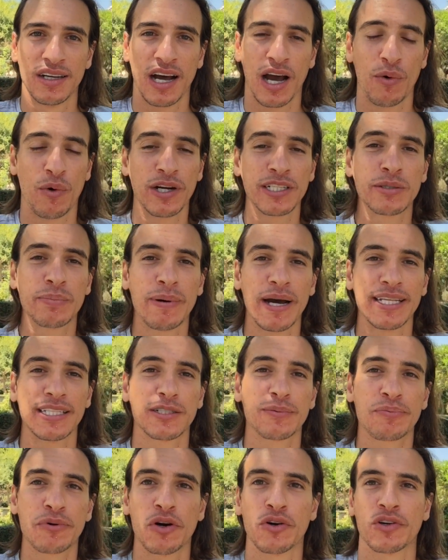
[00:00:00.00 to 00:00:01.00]
I wanted to buy
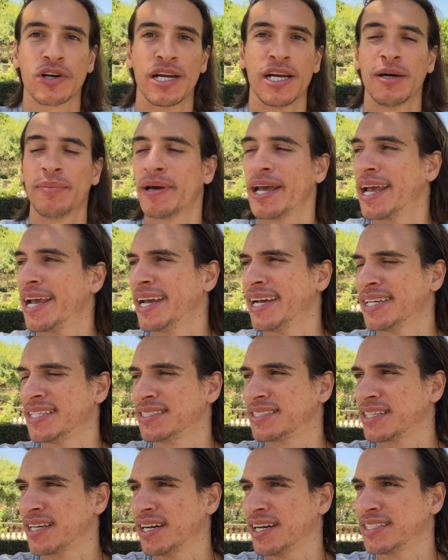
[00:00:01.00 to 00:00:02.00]
this program
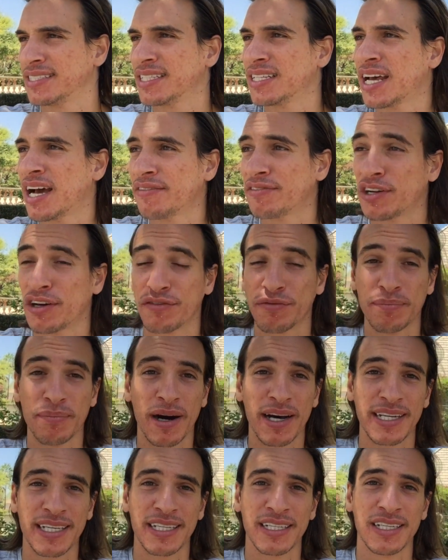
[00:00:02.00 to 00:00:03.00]
and didn't have enough
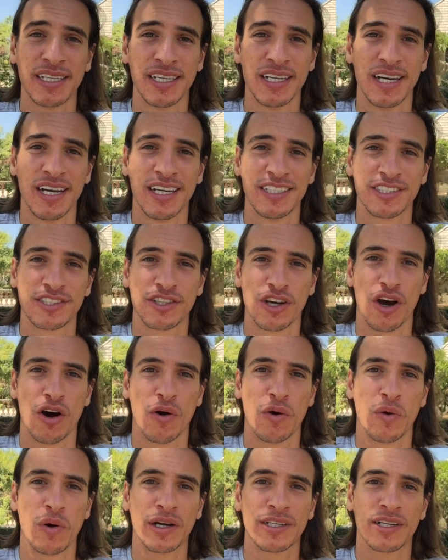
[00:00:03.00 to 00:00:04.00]
money,
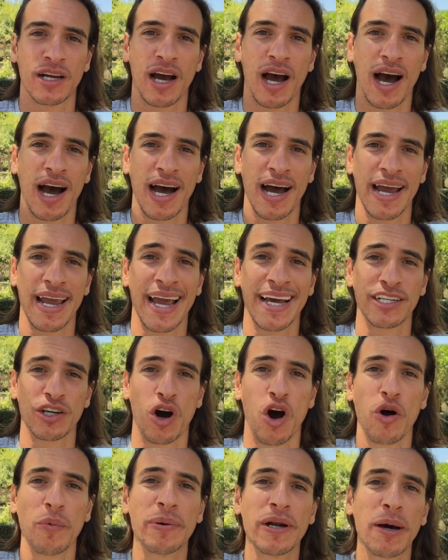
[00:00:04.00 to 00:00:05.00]
so I had to
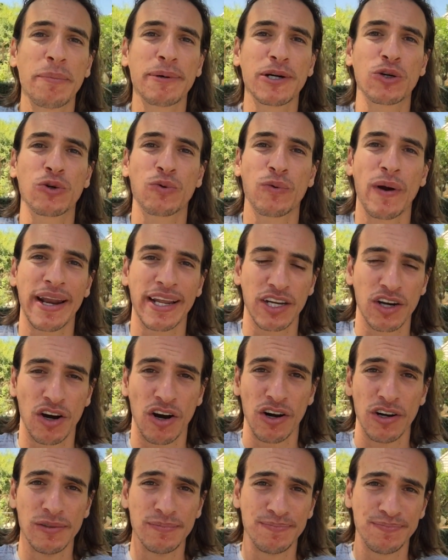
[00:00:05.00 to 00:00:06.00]
open up a credit
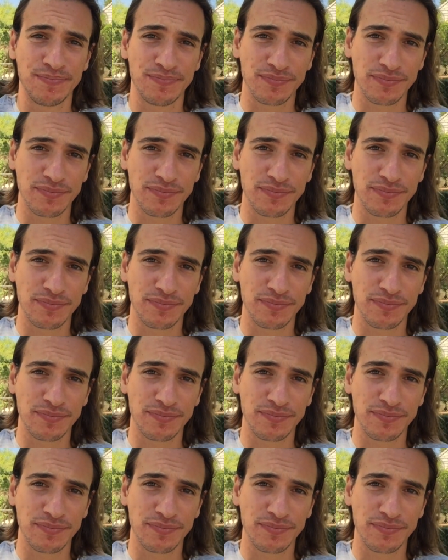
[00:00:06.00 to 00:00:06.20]
card,